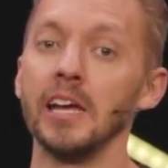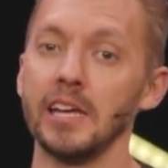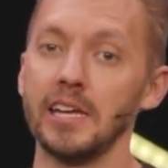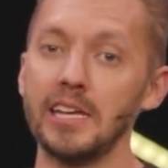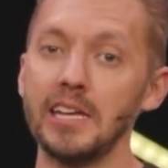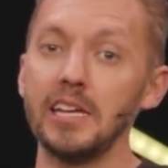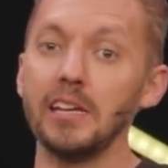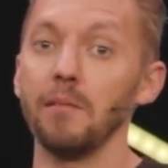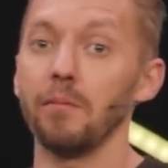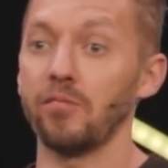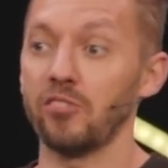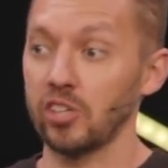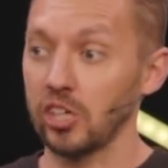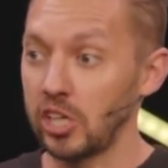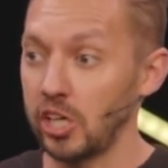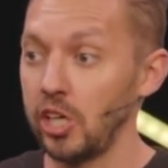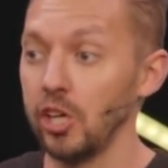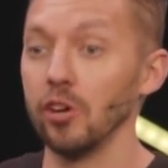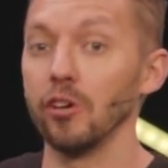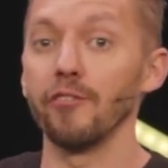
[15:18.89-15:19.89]
he
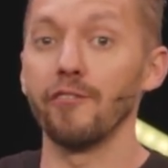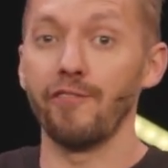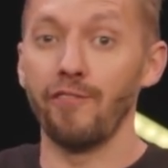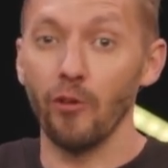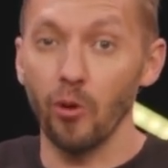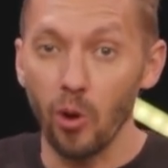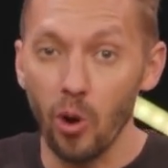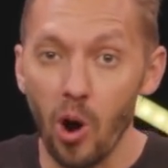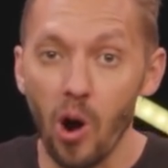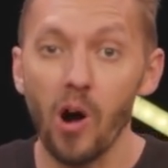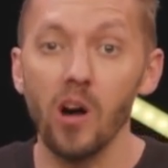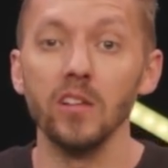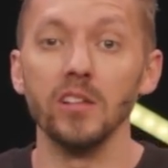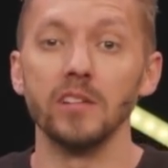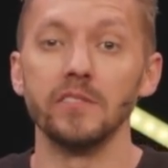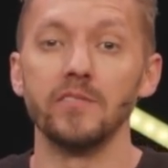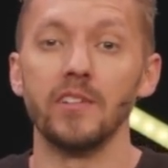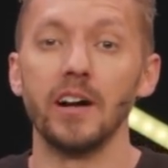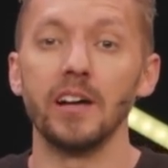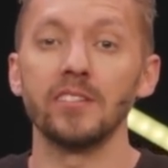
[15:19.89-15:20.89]
secured for
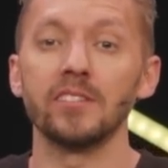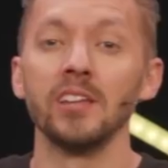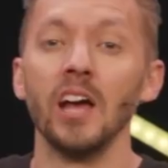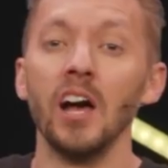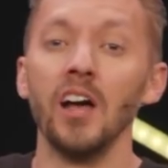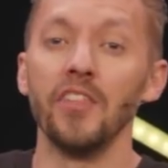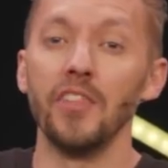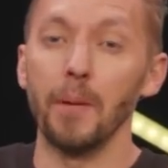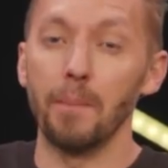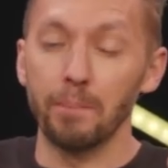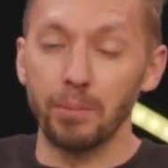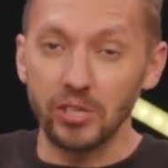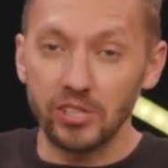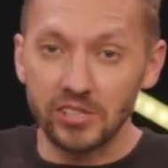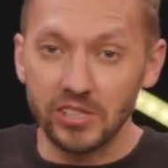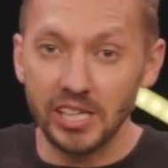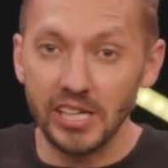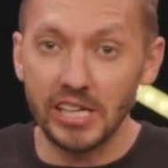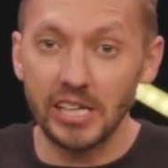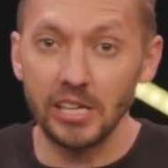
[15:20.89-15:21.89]
all of us the
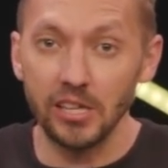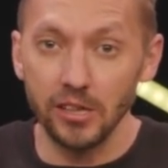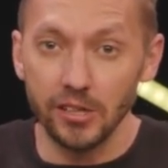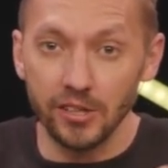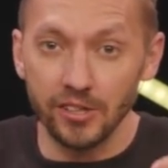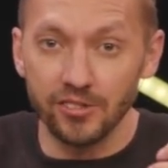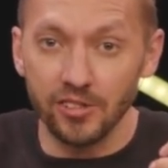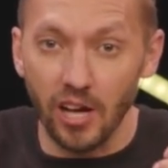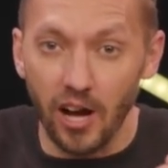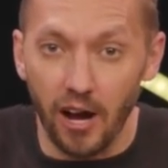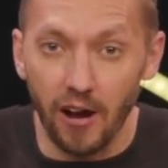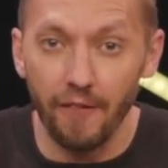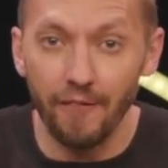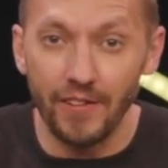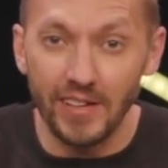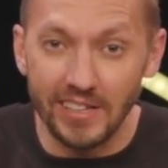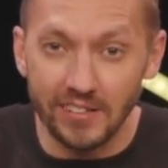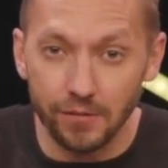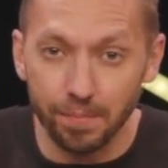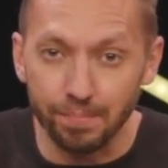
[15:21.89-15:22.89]
particulars
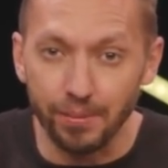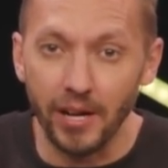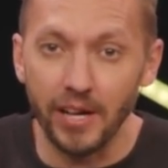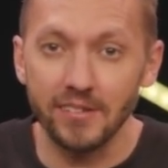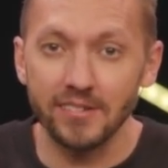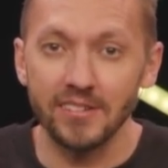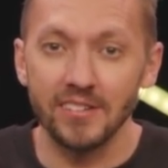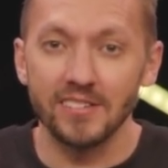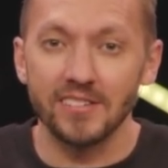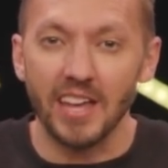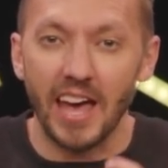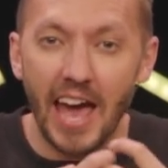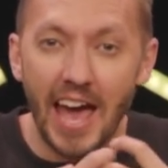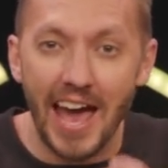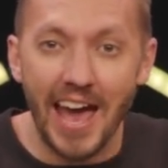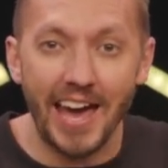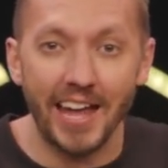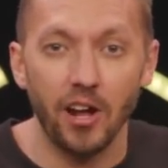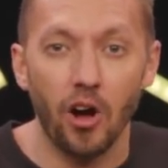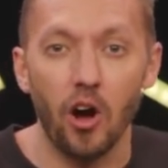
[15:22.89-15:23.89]
of his presence
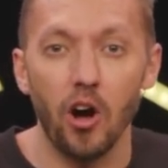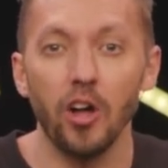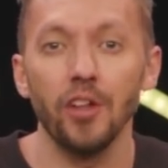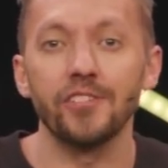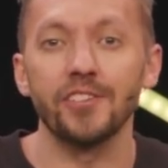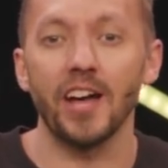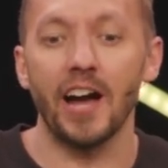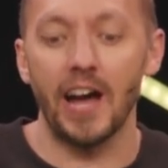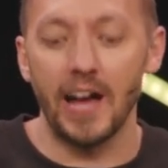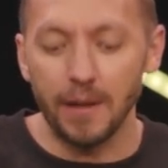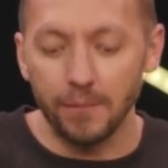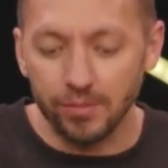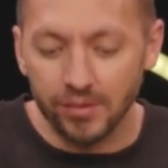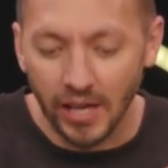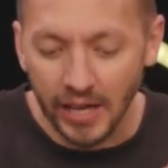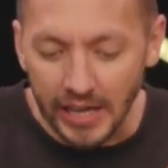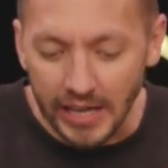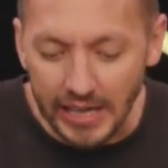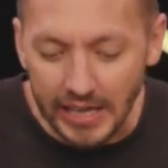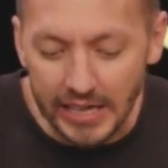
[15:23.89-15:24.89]
at all times,